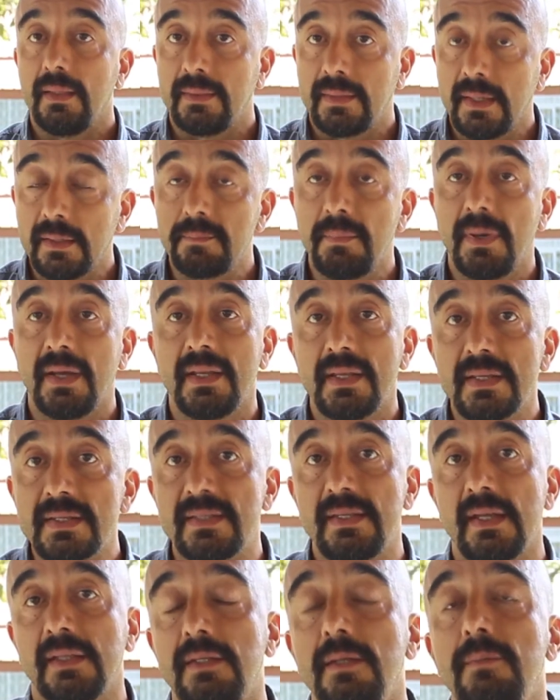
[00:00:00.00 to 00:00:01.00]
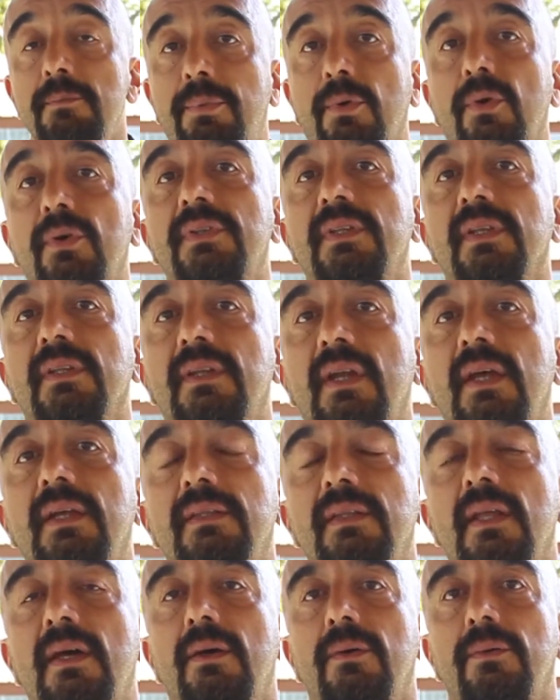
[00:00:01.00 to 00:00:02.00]
That money is that important
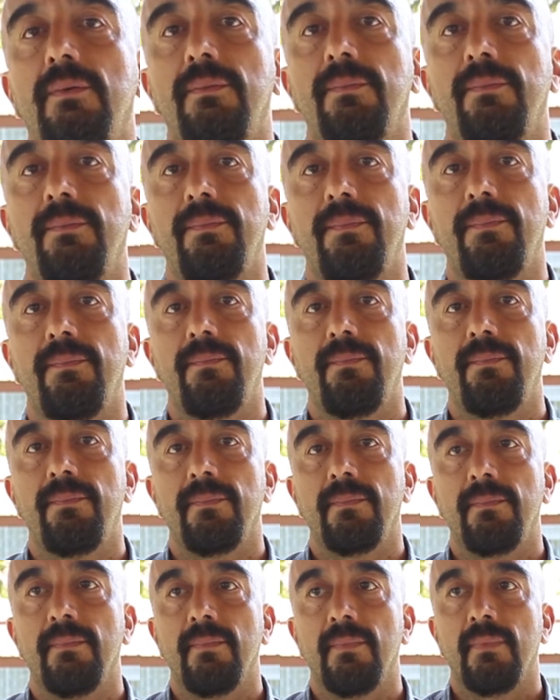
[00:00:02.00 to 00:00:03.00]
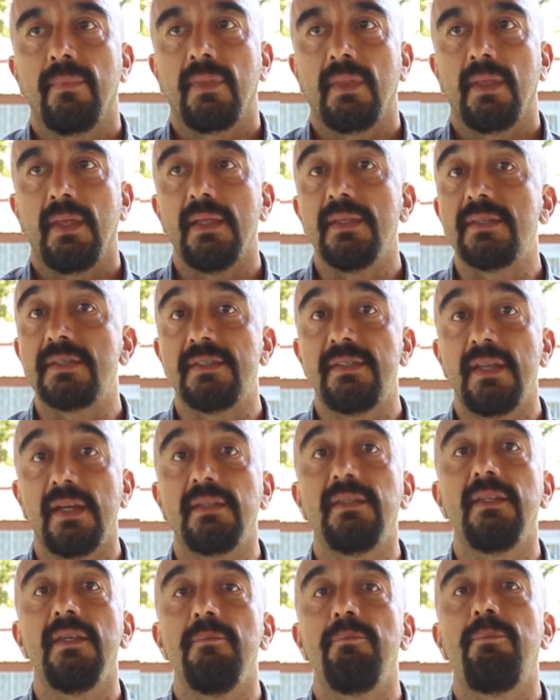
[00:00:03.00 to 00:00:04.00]
right now. It's
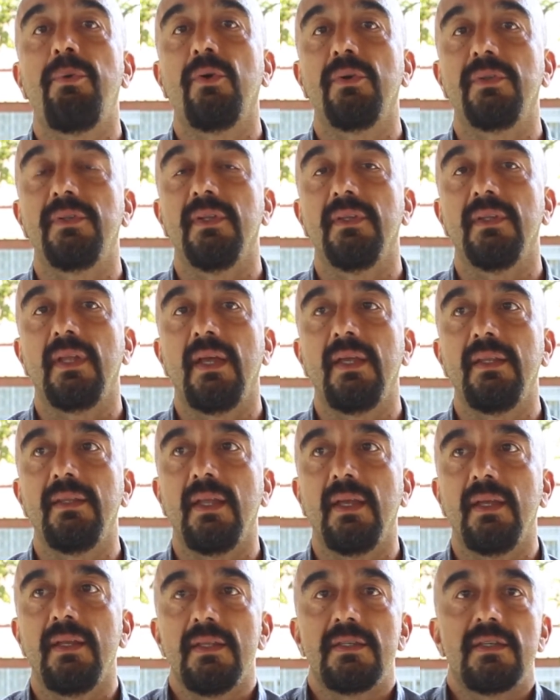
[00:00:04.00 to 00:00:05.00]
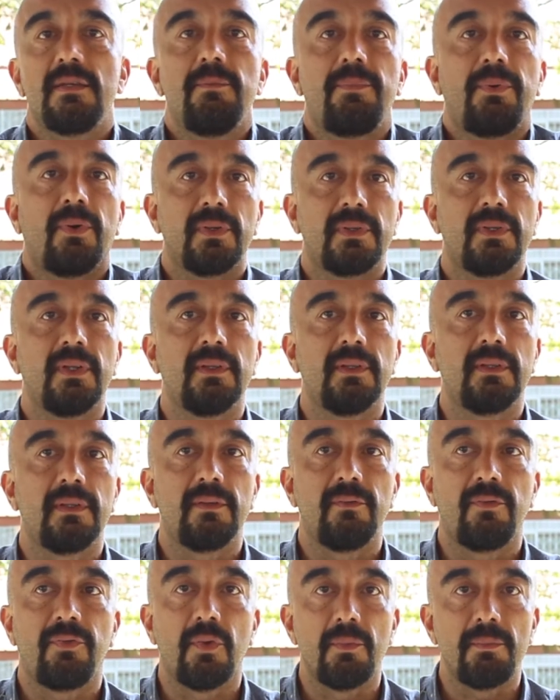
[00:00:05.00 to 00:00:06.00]
that important, and it's important
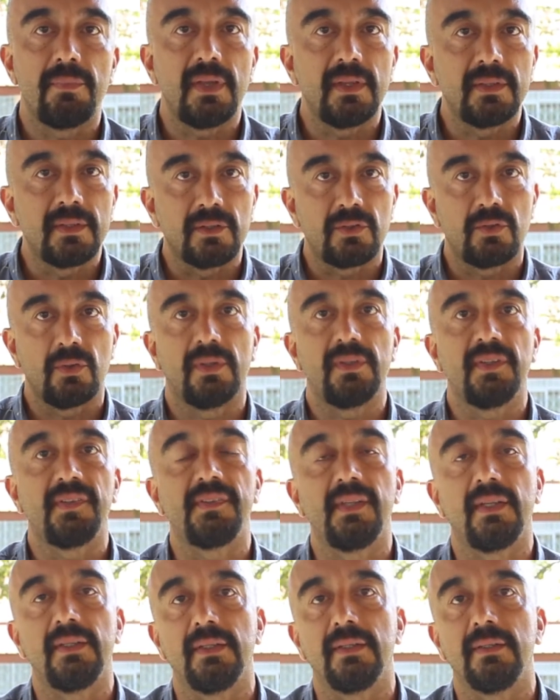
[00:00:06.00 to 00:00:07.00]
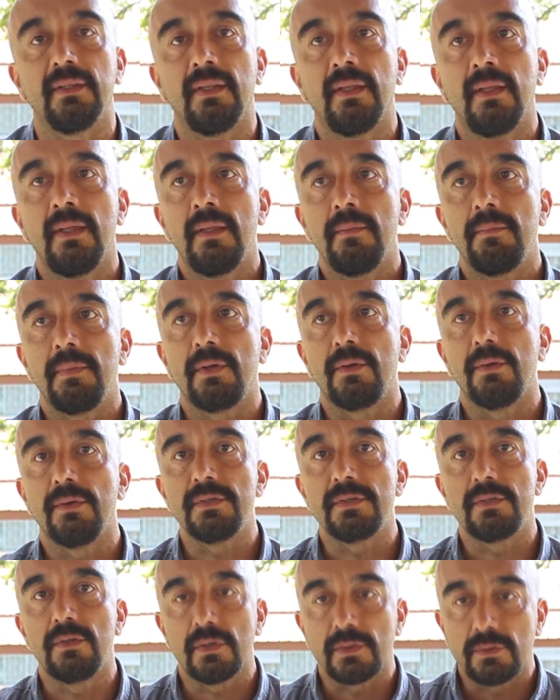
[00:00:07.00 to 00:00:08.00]
for me that you understand it,
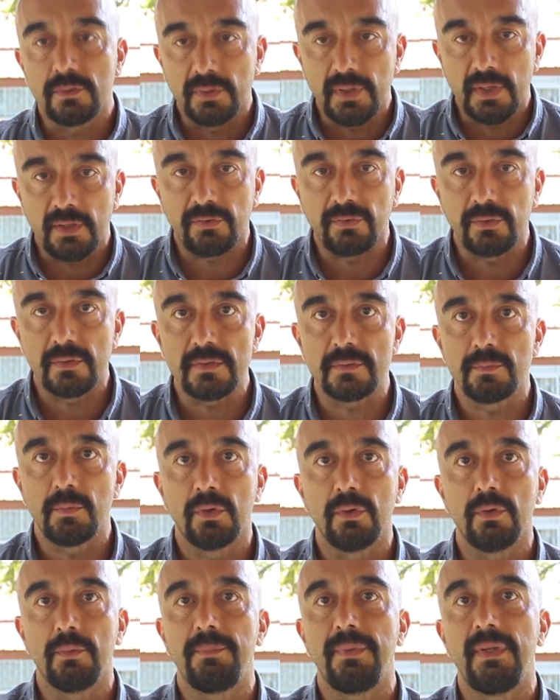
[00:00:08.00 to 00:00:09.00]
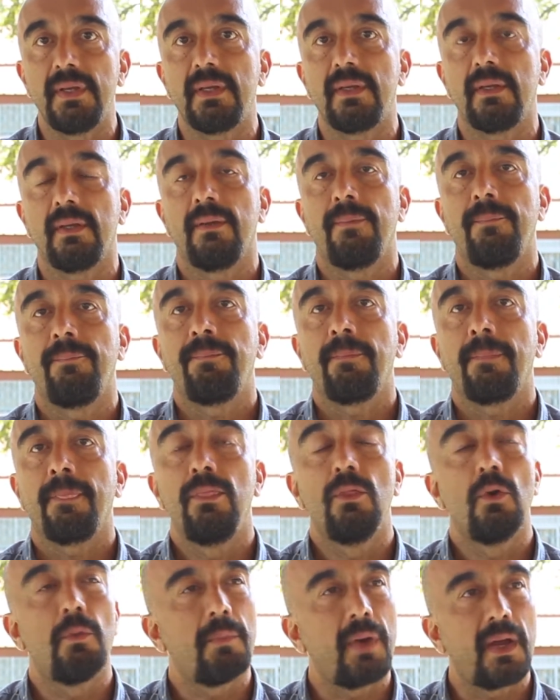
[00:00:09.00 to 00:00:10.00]
because your donations, small or big,
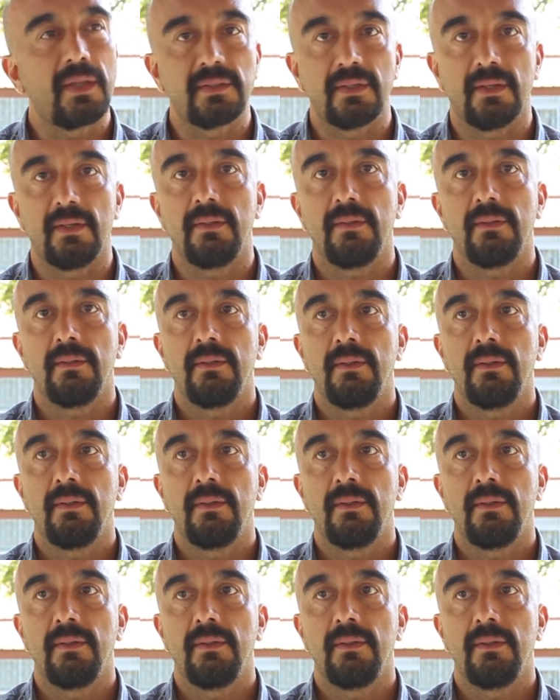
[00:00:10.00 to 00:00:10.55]
no matter,